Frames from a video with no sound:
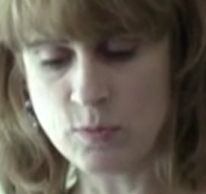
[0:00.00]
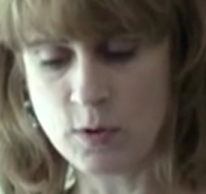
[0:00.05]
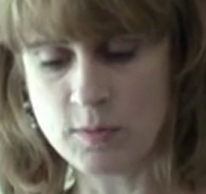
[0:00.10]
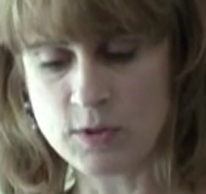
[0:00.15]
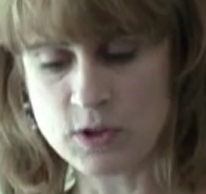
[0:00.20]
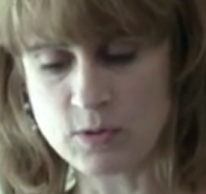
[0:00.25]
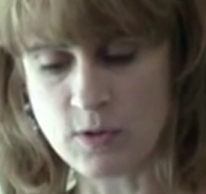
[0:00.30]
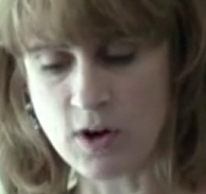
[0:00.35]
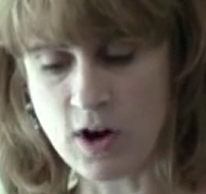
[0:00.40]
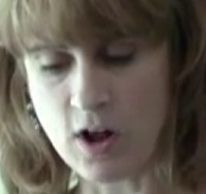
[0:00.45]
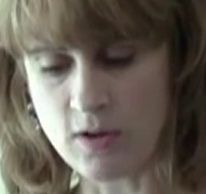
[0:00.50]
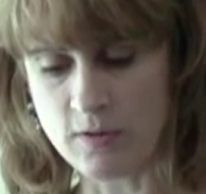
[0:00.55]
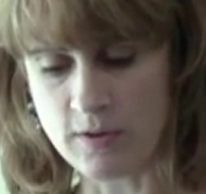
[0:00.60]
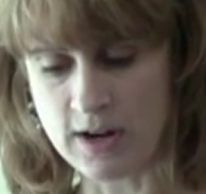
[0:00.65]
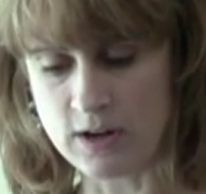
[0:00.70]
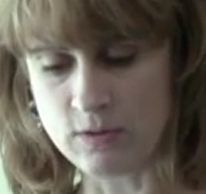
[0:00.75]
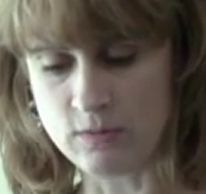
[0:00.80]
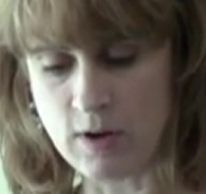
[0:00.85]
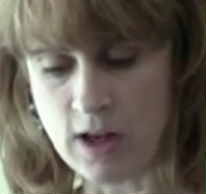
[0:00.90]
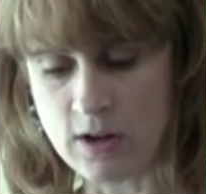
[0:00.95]
Mormons were
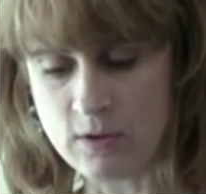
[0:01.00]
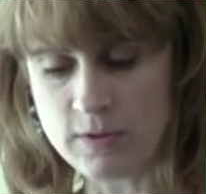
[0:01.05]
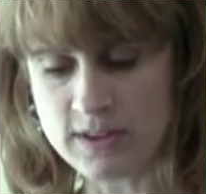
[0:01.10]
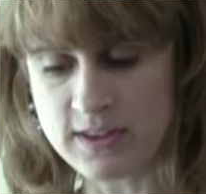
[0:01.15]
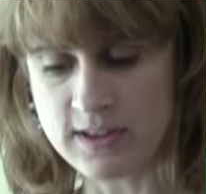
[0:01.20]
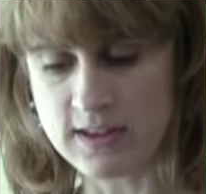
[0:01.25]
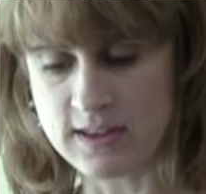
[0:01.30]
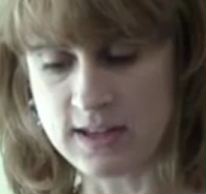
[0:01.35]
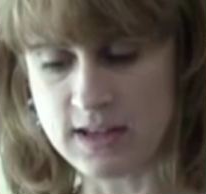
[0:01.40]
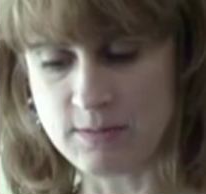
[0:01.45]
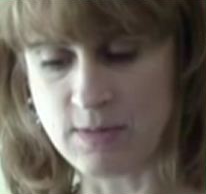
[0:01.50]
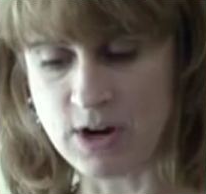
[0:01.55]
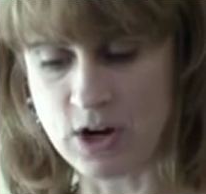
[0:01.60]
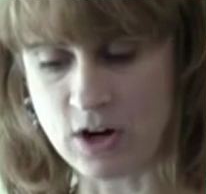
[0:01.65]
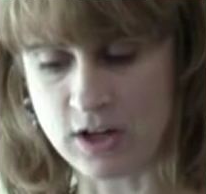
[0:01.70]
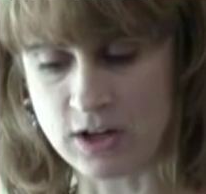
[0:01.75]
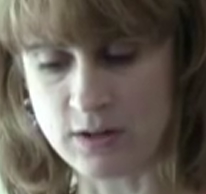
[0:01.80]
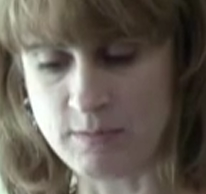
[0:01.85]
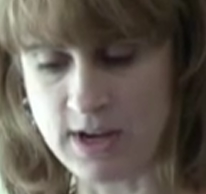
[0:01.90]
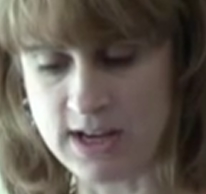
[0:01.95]
already well within the
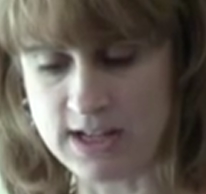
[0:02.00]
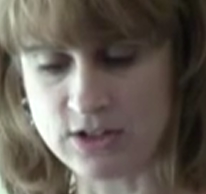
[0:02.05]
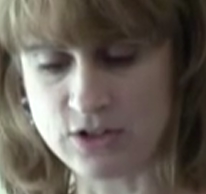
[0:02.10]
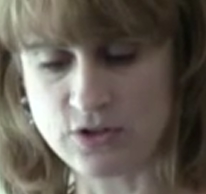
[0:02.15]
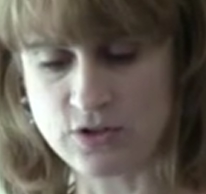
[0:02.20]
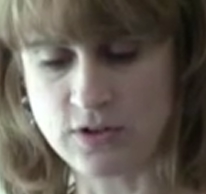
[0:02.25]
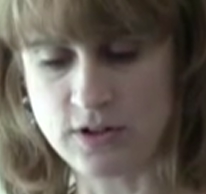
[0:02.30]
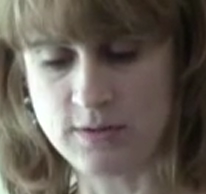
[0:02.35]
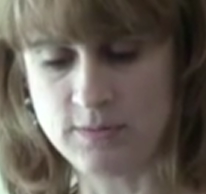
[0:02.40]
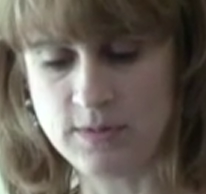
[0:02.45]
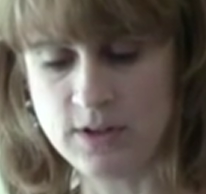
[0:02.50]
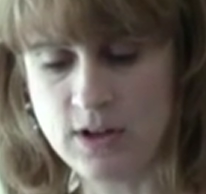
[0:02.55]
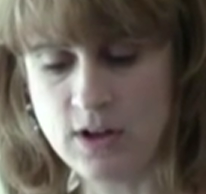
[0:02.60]
American mainstream.